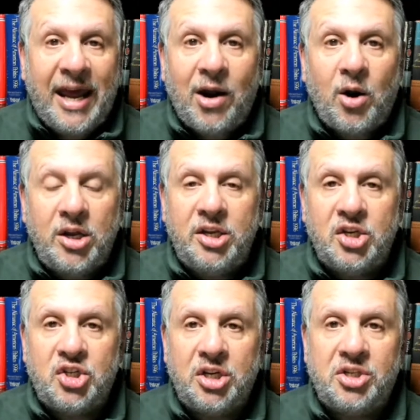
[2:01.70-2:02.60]
air
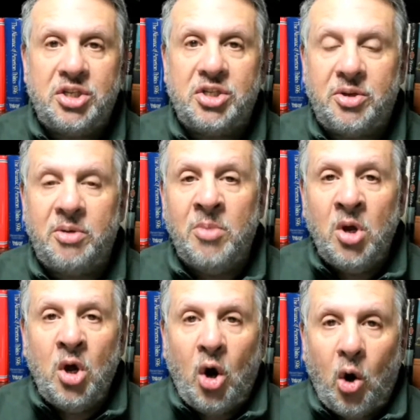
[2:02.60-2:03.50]
conditioning system
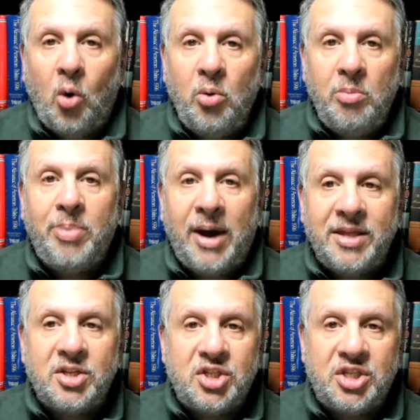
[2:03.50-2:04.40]
owned by
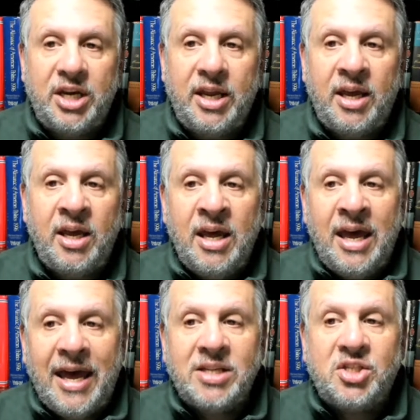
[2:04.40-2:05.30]
the city
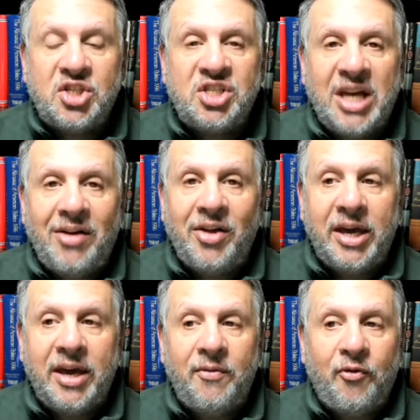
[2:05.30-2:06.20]
and
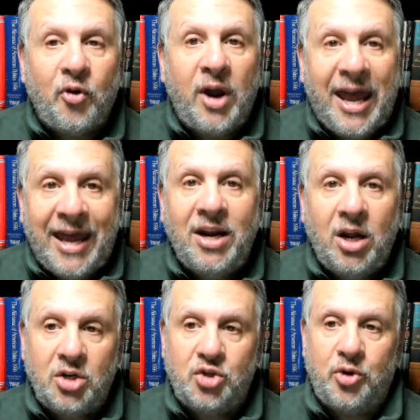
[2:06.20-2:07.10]
selling it for
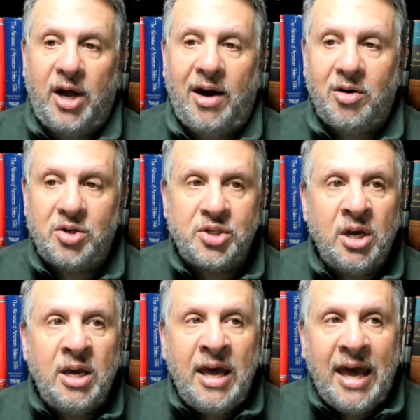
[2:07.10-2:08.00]
$800.
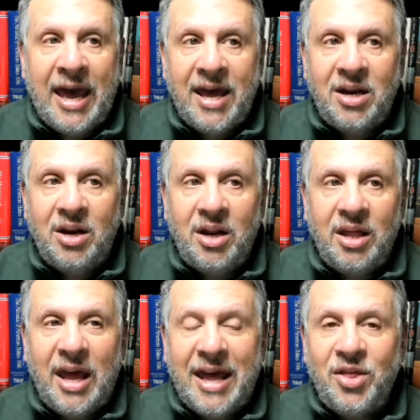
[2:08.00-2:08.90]
And
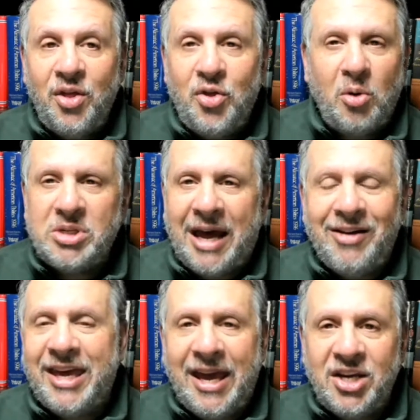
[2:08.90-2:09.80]
those
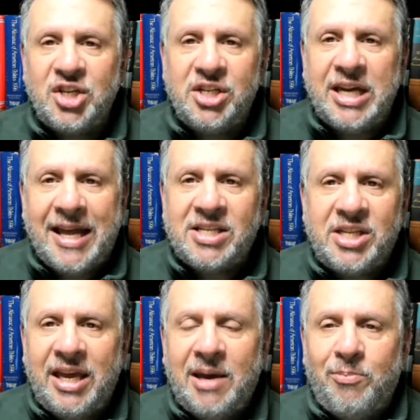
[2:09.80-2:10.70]
allegations
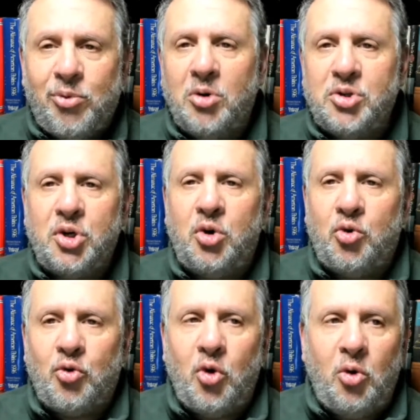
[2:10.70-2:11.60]
against D'Ambroso
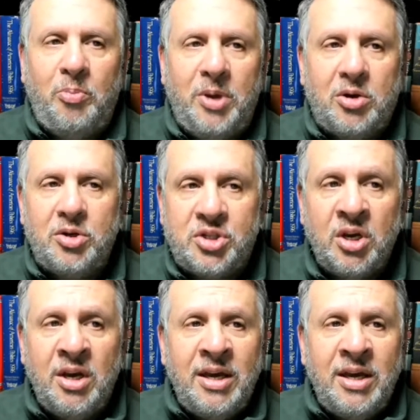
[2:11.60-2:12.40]
grew because